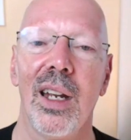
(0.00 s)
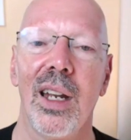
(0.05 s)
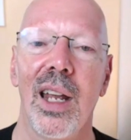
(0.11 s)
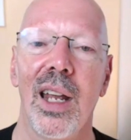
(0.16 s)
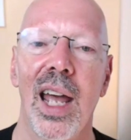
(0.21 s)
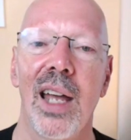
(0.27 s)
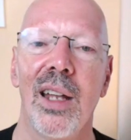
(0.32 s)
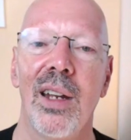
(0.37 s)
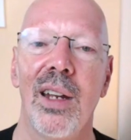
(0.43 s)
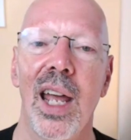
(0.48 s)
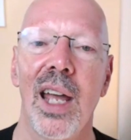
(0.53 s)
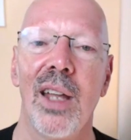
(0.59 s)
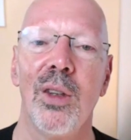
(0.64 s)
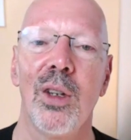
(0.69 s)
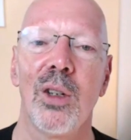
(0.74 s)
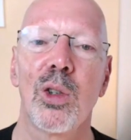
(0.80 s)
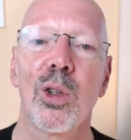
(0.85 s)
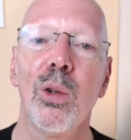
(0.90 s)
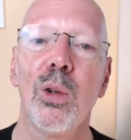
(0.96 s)
And, and the
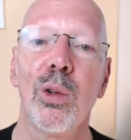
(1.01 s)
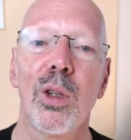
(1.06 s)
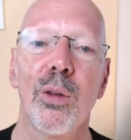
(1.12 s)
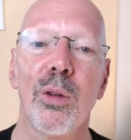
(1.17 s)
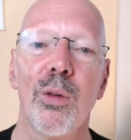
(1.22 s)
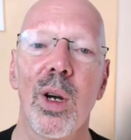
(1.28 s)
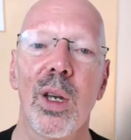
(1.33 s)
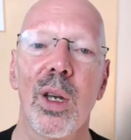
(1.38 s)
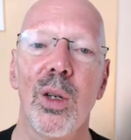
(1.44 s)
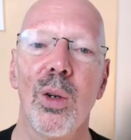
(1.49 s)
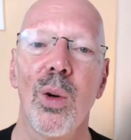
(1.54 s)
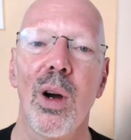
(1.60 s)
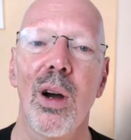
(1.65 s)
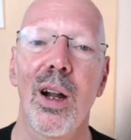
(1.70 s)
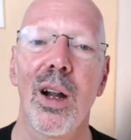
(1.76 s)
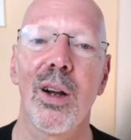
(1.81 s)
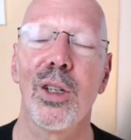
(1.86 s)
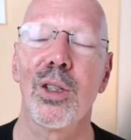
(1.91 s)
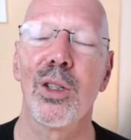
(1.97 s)
truth of what you
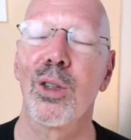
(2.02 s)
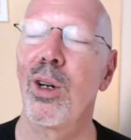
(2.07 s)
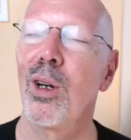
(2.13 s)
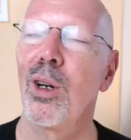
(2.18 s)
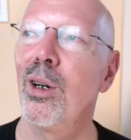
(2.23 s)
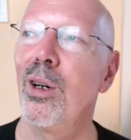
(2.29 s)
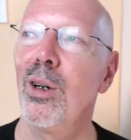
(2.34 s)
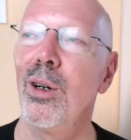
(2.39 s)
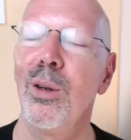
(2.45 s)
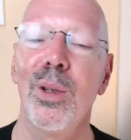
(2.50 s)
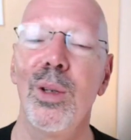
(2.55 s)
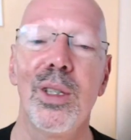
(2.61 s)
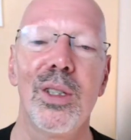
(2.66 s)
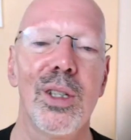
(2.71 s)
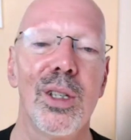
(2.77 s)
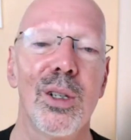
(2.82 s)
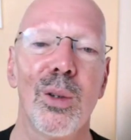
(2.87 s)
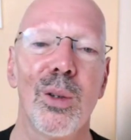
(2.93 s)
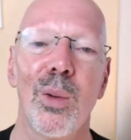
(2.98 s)
are is always
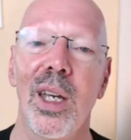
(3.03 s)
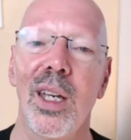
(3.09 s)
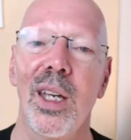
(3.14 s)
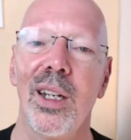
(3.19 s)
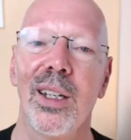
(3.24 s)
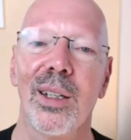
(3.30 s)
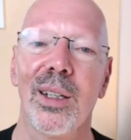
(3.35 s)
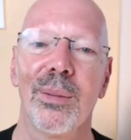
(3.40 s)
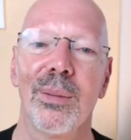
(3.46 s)
here waiting.